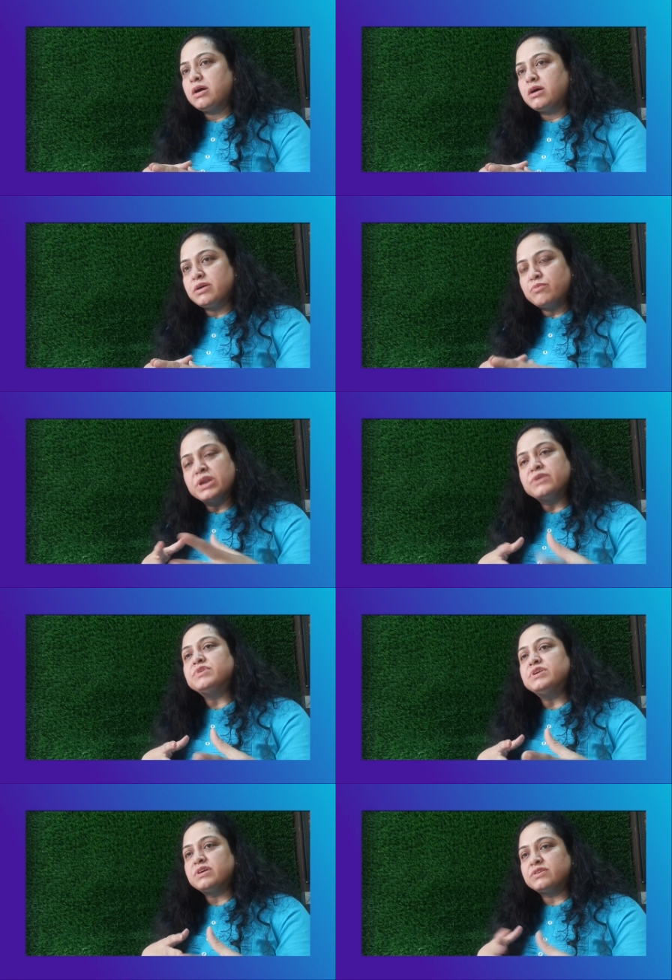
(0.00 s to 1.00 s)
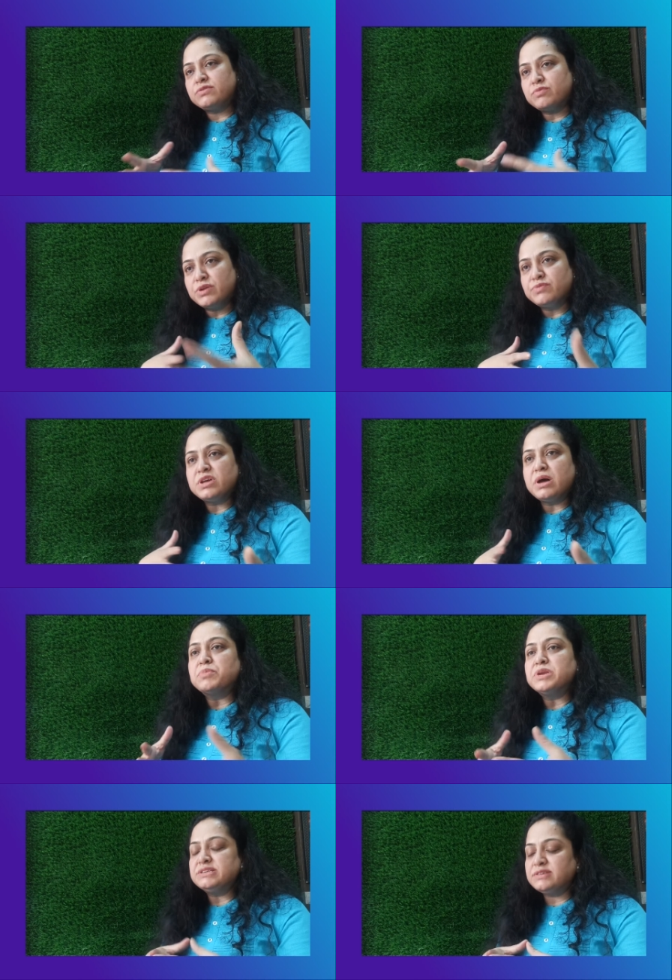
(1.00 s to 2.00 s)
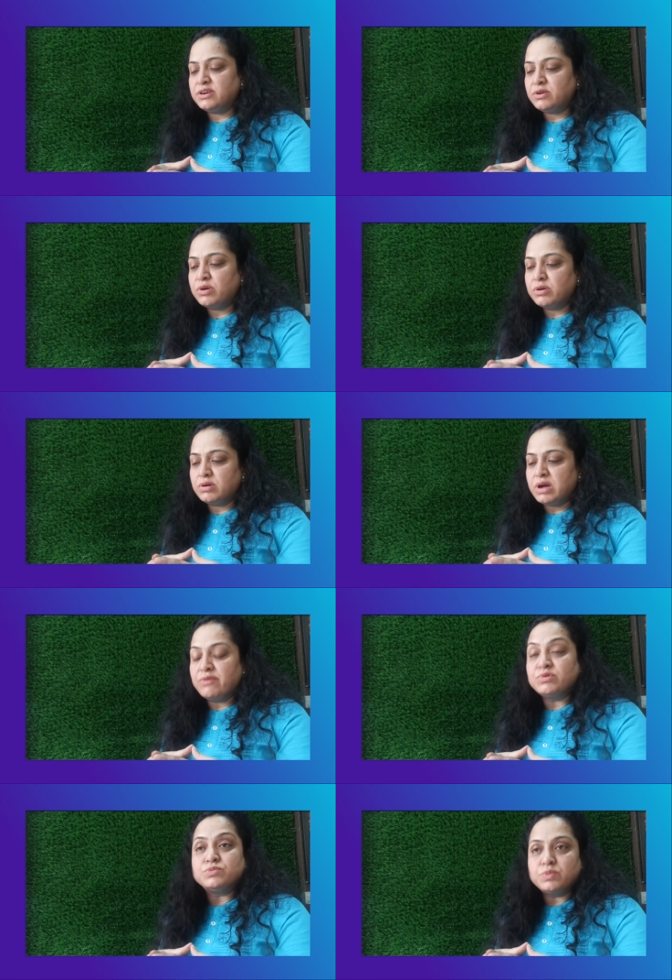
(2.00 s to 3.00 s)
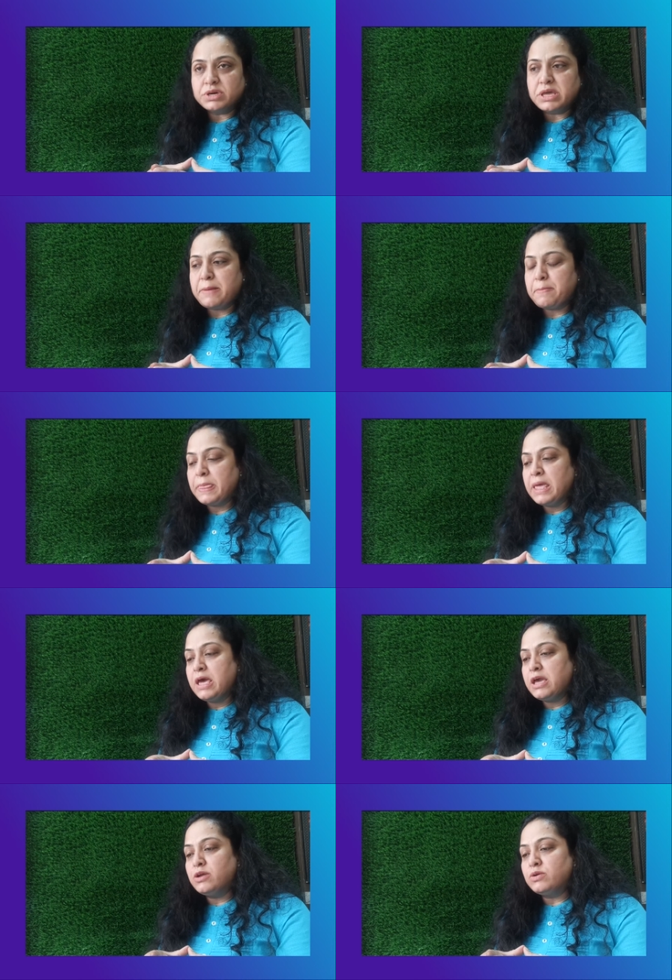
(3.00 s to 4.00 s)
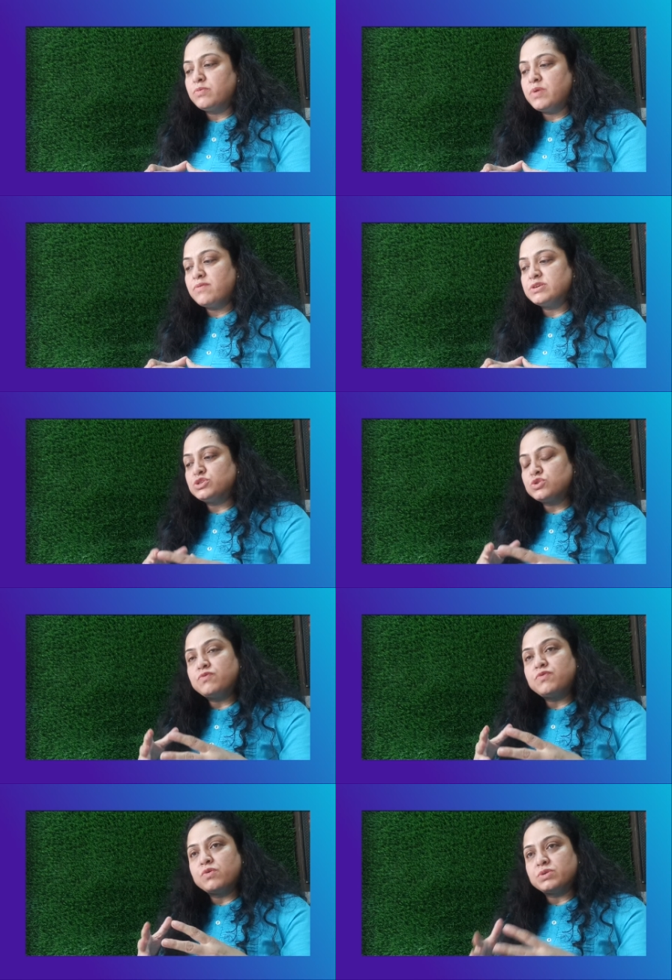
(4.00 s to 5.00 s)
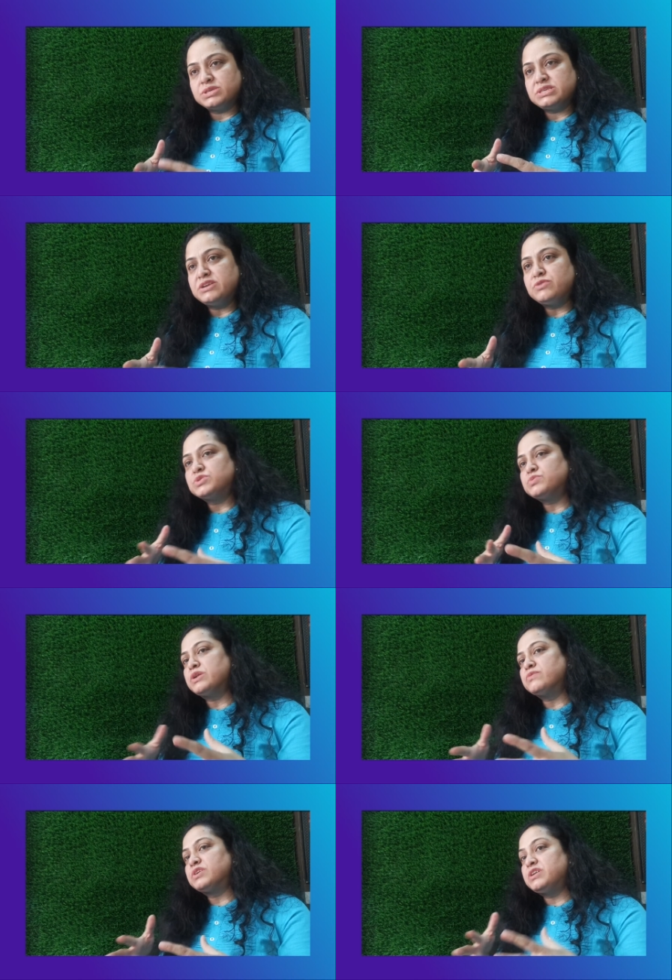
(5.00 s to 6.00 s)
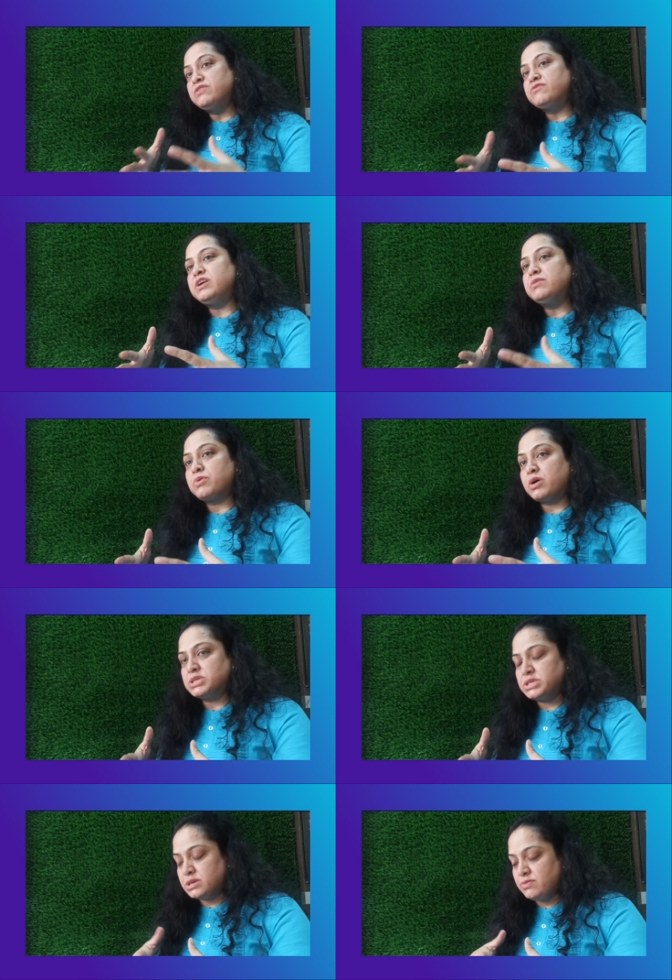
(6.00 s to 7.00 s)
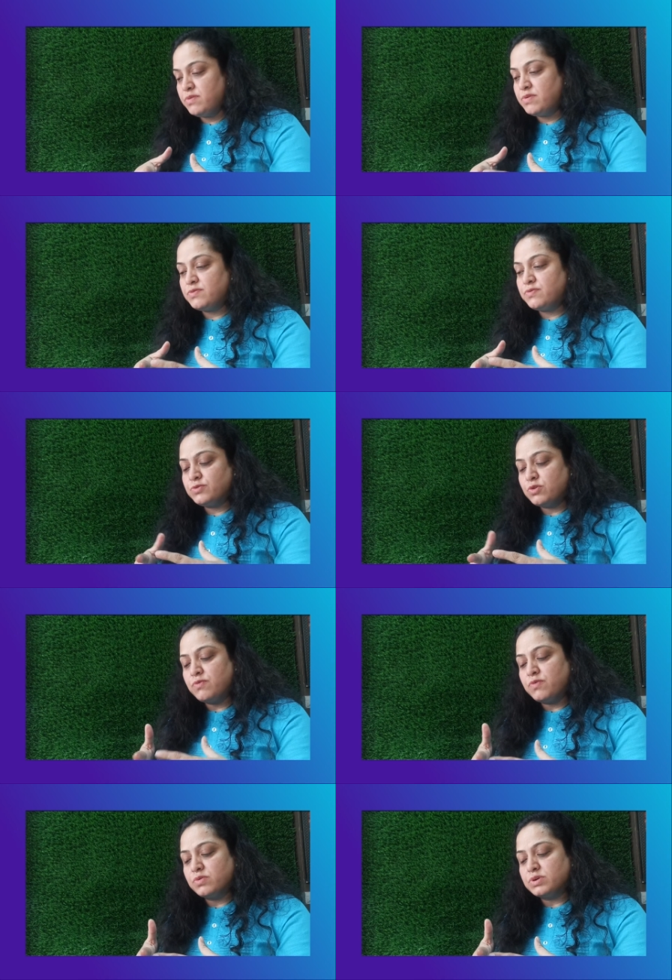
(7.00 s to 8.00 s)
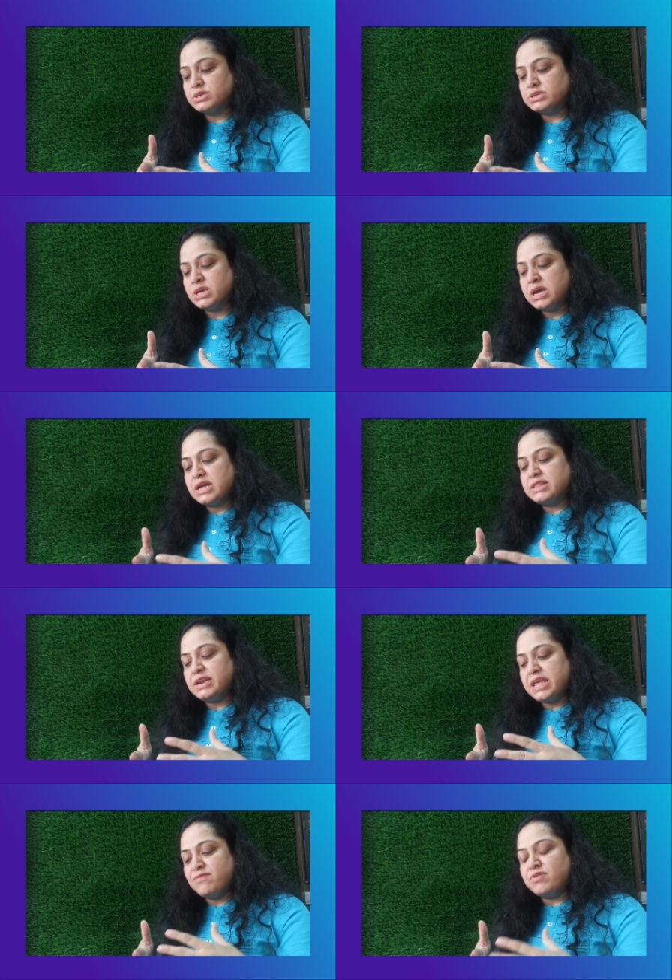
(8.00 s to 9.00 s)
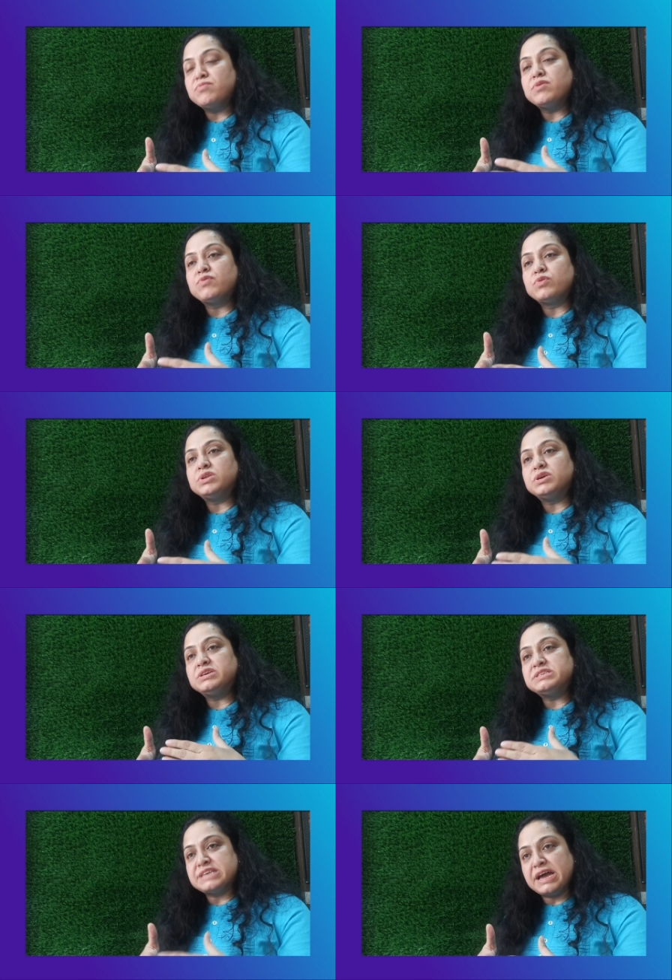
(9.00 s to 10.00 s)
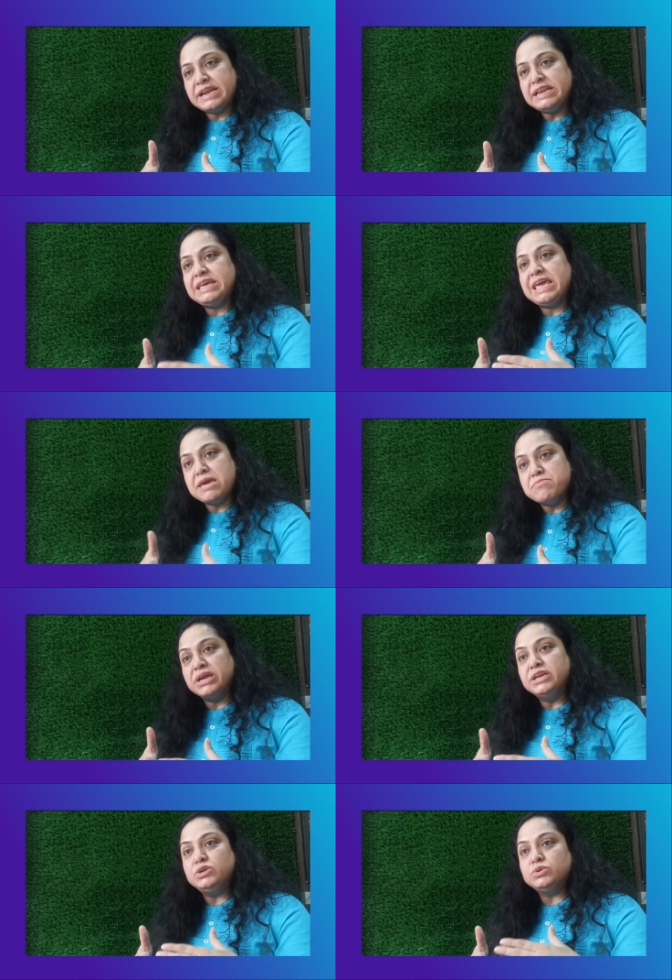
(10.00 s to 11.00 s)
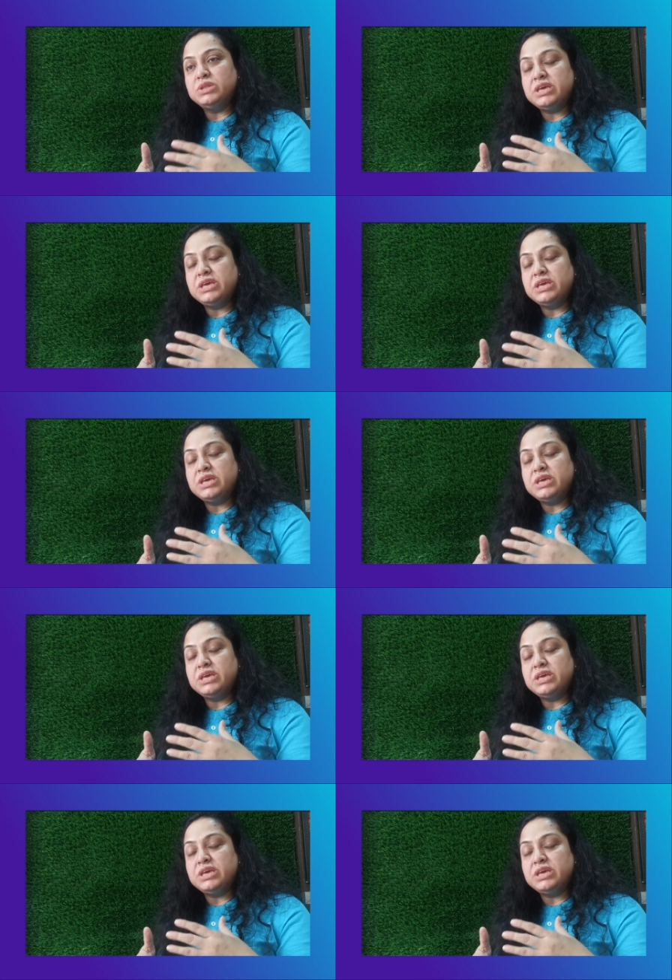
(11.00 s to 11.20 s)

in one of the industry, one of the companies that I was working. You know, we were so focused, and it was one of the greenfield projects. We were so focused that even before the design came into the